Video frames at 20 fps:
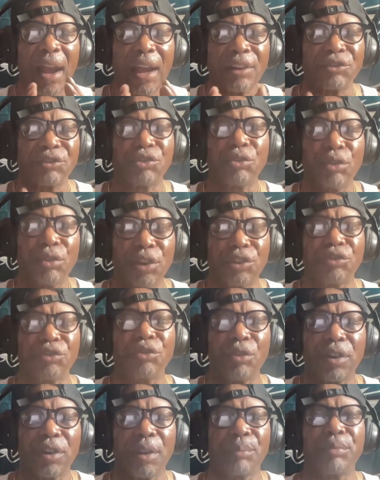I truly
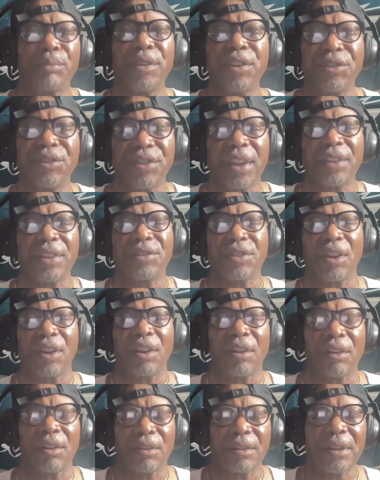appreciate
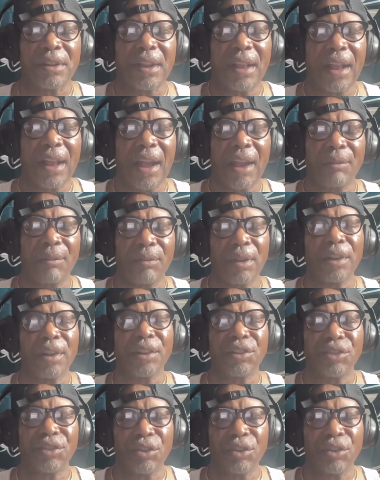y'all. I really